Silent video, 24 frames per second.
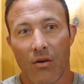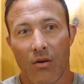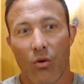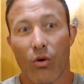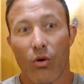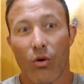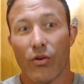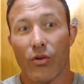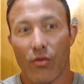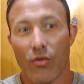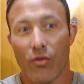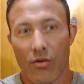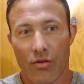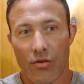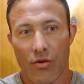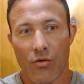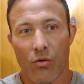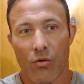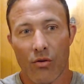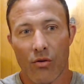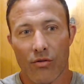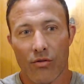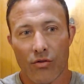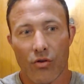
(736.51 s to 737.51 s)
or you're in the
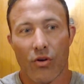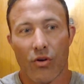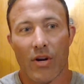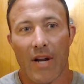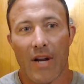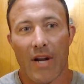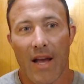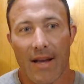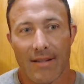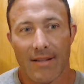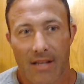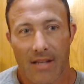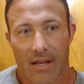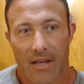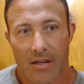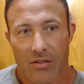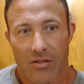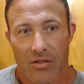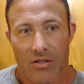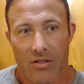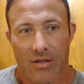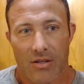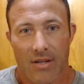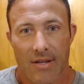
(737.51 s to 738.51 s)
North during an ice
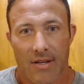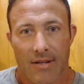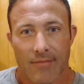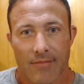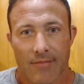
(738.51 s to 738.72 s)
age,